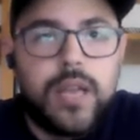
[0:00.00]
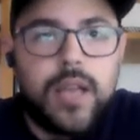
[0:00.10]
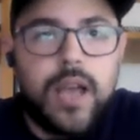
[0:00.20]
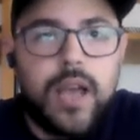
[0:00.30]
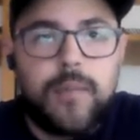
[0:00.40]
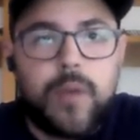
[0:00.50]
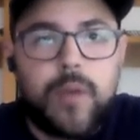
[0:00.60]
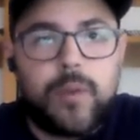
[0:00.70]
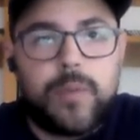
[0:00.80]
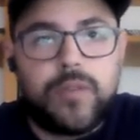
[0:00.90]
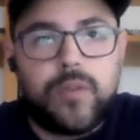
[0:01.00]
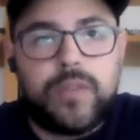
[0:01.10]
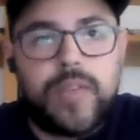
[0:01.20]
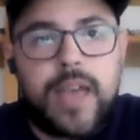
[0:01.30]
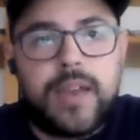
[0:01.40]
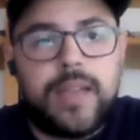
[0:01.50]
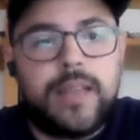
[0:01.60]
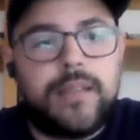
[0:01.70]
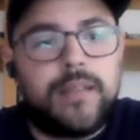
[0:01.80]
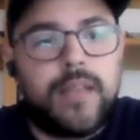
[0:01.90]
And we've been doing that
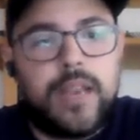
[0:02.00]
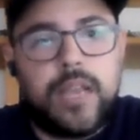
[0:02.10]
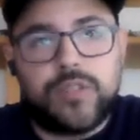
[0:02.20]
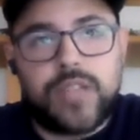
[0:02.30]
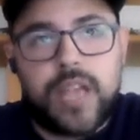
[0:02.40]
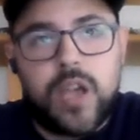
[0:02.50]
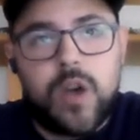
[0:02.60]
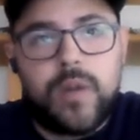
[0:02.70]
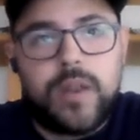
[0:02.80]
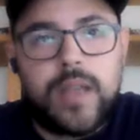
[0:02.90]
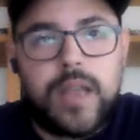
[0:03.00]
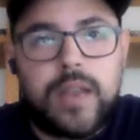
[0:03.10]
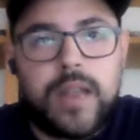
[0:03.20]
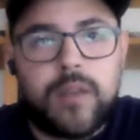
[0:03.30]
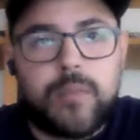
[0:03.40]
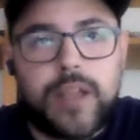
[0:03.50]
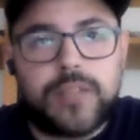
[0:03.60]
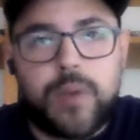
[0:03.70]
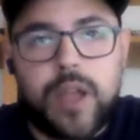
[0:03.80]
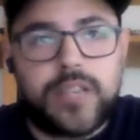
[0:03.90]
in EOS.io and in
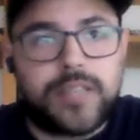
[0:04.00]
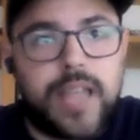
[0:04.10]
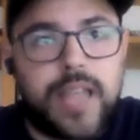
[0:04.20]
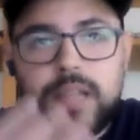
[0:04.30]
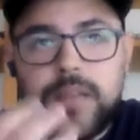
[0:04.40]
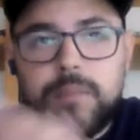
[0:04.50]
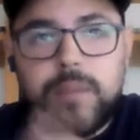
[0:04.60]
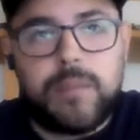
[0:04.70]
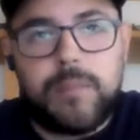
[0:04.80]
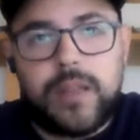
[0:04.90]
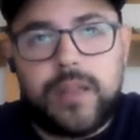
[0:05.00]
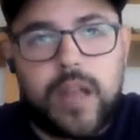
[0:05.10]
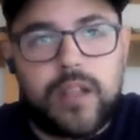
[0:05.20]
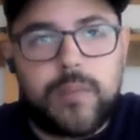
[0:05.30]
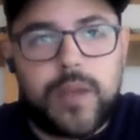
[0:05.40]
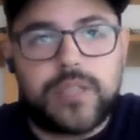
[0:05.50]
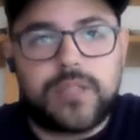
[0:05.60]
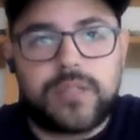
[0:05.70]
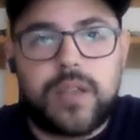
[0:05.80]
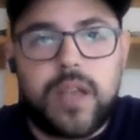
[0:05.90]
enterprise projects, handling $1 million
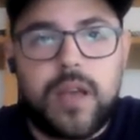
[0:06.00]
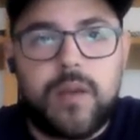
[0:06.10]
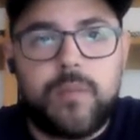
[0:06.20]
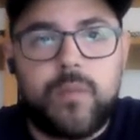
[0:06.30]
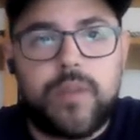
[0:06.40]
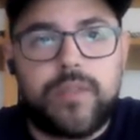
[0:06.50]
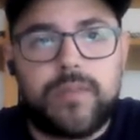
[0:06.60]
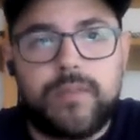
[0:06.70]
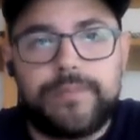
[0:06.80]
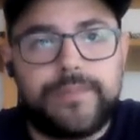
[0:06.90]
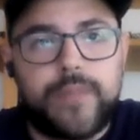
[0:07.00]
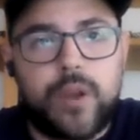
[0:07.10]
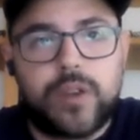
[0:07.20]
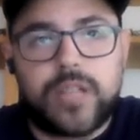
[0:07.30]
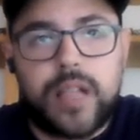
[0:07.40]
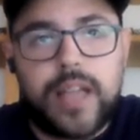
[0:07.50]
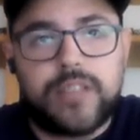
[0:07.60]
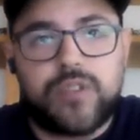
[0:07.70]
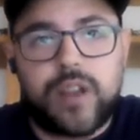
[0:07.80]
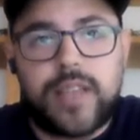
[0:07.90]
budgets with large
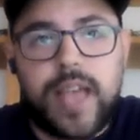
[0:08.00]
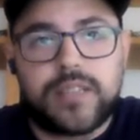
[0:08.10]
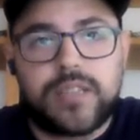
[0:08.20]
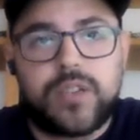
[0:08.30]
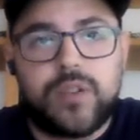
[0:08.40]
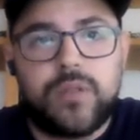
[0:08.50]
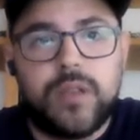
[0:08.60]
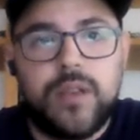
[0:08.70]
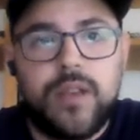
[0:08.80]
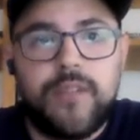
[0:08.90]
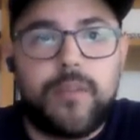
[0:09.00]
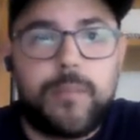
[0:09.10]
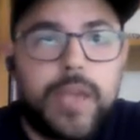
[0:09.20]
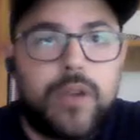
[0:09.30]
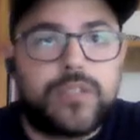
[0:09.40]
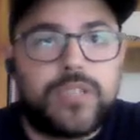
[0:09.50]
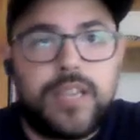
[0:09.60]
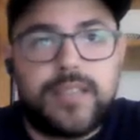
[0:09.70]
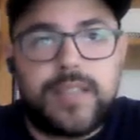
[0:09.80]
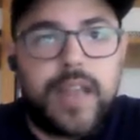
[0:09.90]
clients trying to execute from
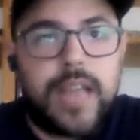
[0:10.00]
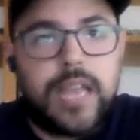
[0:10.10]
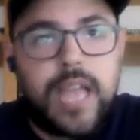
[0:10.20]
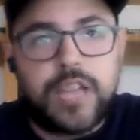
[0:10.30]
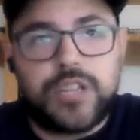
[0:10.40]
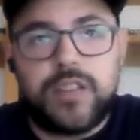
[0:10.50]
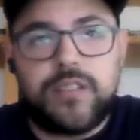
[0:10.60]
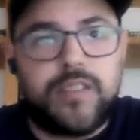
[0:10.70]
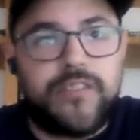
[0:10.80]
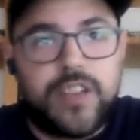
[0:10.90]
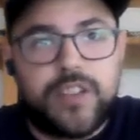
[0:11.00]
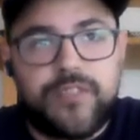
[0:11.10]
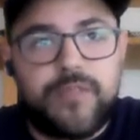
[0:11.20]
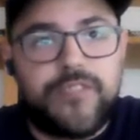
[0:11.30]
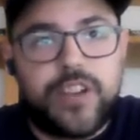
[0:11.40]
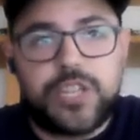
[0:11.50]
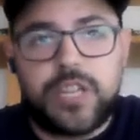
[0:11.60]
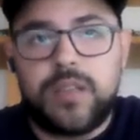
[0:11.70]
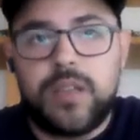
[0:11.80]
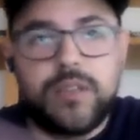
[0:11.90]
POCs and ideation from
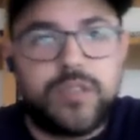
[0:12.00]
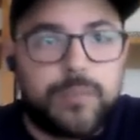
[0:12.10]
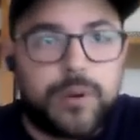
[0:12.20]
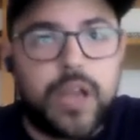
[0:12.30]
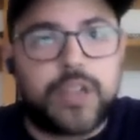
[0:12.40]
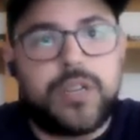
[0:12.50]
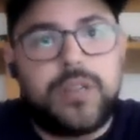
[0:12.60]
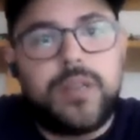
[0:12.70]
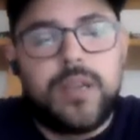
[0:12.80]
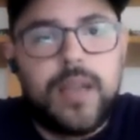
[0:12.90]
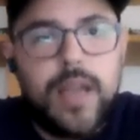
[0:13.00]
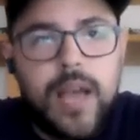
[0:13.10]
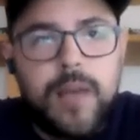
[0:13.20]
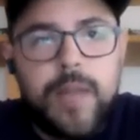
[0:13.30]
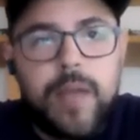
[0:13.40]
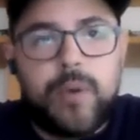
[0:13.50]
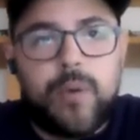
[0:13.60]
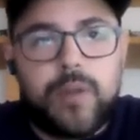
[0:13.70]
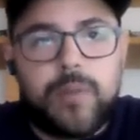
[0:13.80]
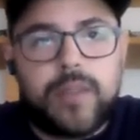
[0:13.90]
vision to production. And we
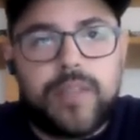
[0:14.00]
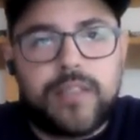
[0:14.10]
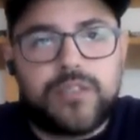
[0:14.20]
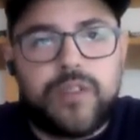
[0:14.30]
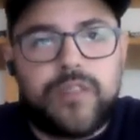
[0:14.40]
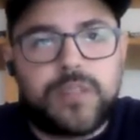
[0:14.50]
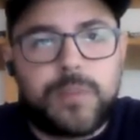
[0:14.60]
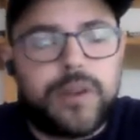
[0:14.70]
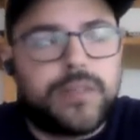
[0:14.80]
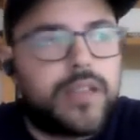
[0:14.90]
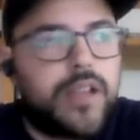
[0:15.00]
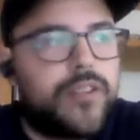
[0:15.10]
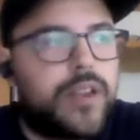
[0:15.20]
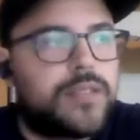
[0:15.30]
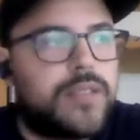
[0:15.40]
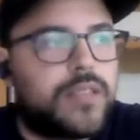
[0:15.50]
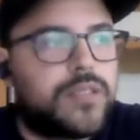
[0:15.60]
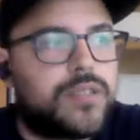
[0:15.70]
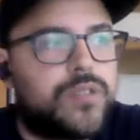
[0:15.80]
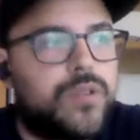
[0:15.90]
want to bring that sort of experience to governance, not
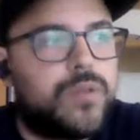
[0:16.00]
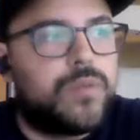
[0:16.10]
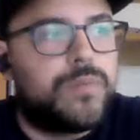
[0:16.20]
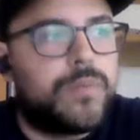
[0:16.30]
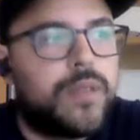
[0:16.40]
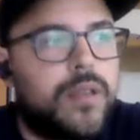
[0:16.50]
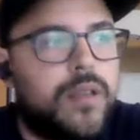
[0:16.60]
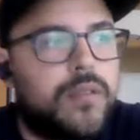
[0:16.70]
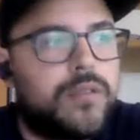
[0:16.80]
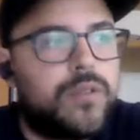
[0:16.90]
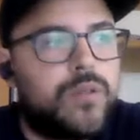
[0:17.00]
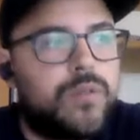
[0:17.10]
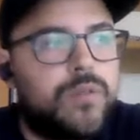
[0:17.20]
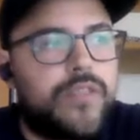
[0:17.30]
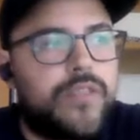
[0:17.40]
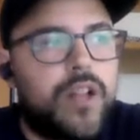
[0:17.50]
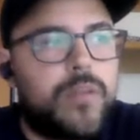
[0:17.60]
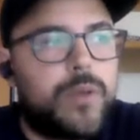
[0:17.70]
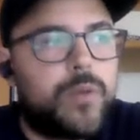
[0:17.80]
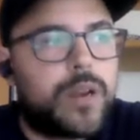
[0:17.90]
just to
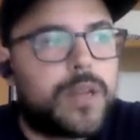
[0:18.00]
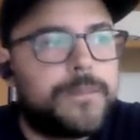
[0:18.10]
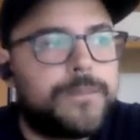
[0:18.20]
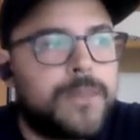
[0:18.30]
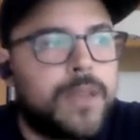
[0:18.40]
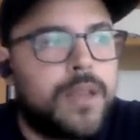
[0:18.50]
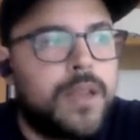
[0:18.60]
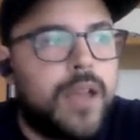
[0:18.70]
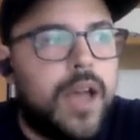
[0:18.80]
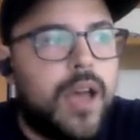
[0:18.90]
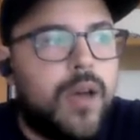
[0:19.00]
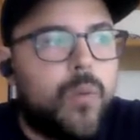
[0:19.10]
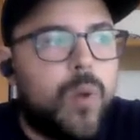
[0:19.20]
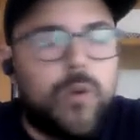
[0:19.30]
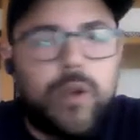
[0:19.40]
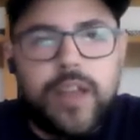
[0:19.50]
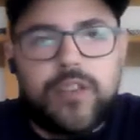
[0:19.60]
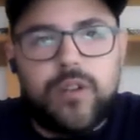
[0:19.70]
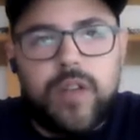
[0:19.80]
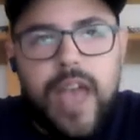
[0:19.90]
development work. Where would I
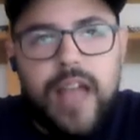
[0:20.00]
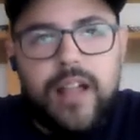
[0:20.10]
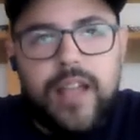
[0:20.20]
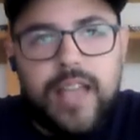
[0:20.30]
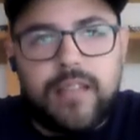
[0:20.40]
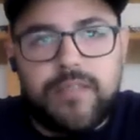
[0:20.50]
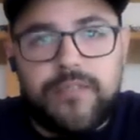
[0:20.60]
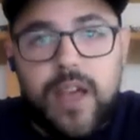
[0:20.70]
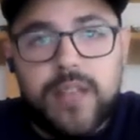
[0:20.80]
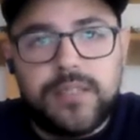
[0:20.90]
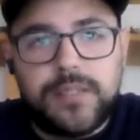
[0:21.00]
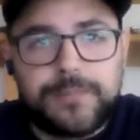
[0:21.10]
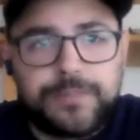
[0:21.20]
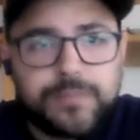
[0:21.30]
do to allocate the funds?